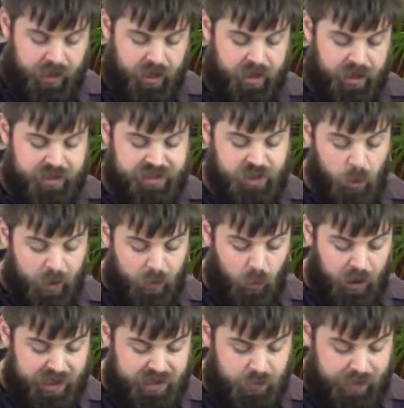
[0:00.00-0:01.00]
So it
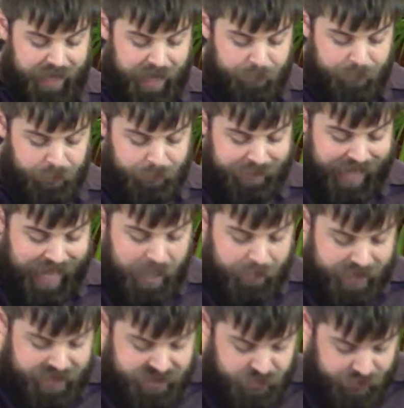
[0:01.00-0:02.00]
was when Abram came
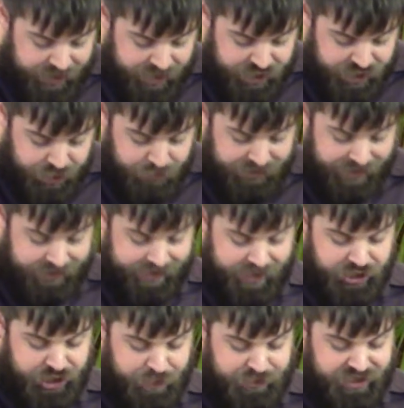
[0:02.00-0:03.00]
into Egypt that the
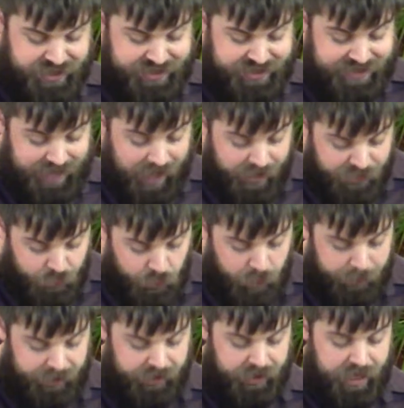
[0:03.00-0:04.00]
Egyptians saw the
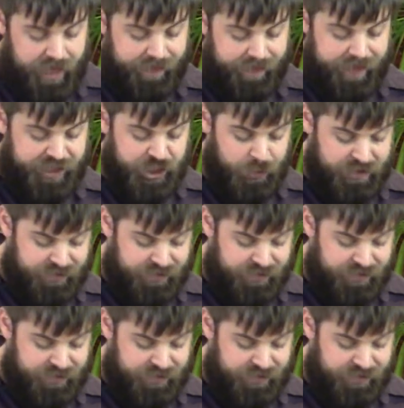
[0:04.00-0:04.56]
woman that she was